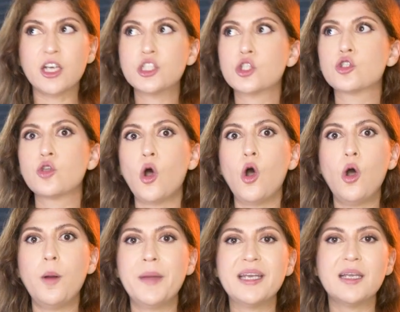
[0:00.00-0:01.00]
There's
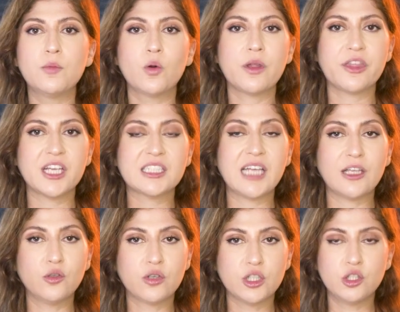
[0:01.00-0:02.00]
so many more things
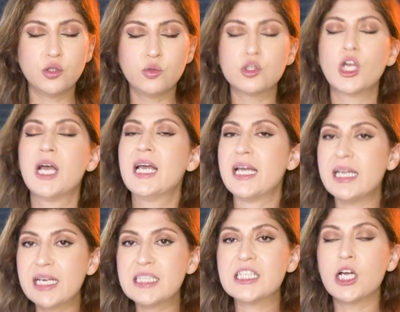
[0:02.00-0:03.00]
that you can use.
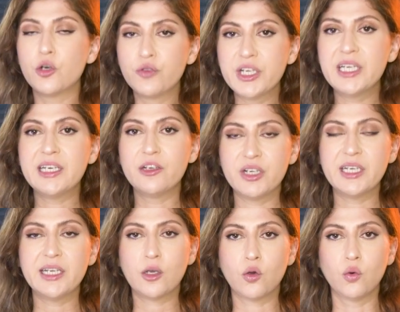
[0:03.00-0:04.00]
It is a really,
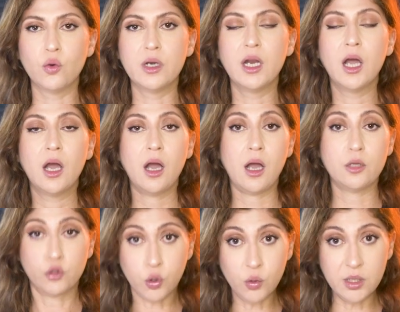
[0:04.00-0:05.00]
really cool
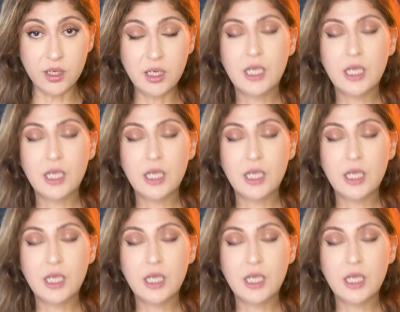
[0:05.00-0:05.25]
tool.